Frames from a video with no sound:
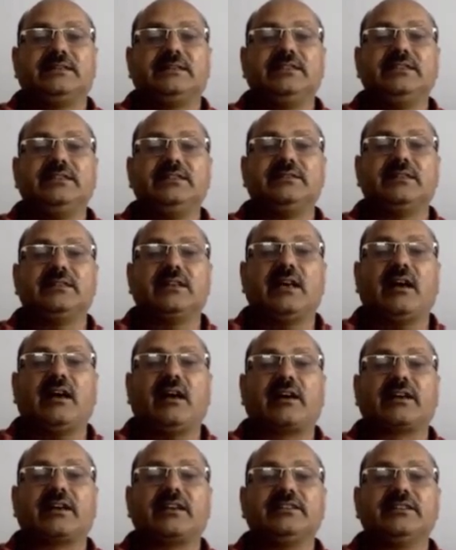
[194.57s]
These
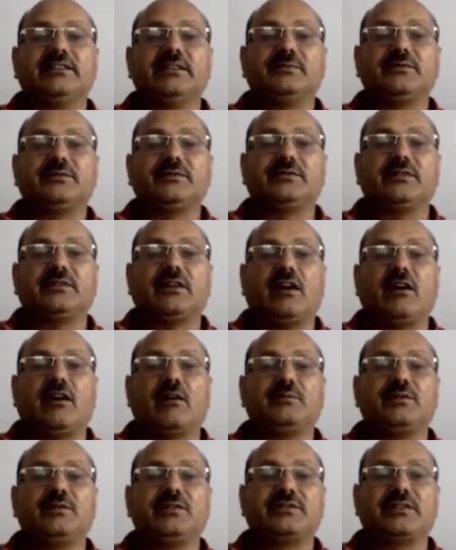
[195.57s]
organisms
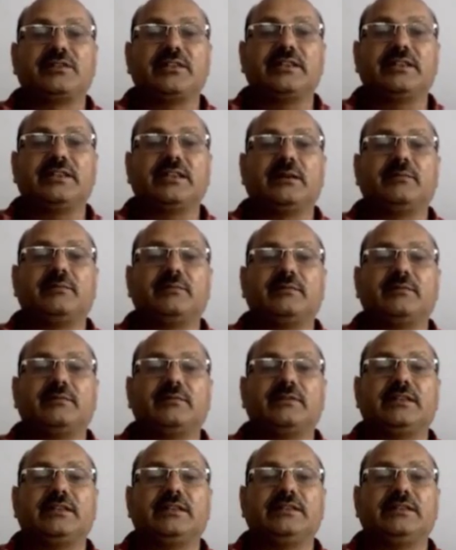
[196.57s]
of this kingdom,